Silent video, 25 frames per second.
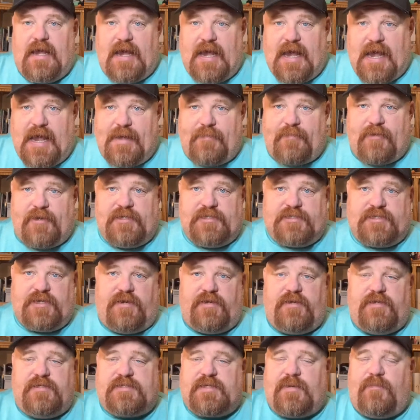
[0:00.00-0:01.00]
I am going to show
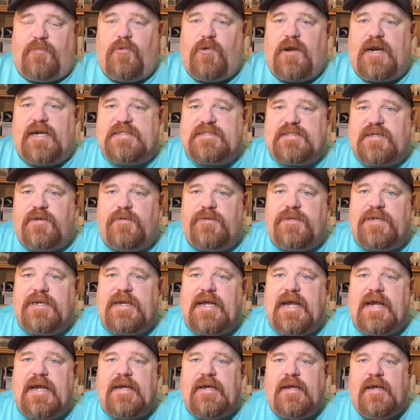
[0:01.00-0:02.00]
you some of what I sold
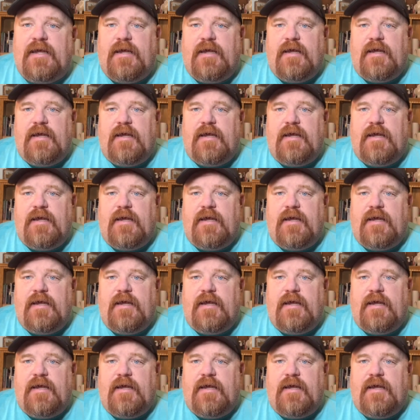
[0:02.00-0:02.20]
today,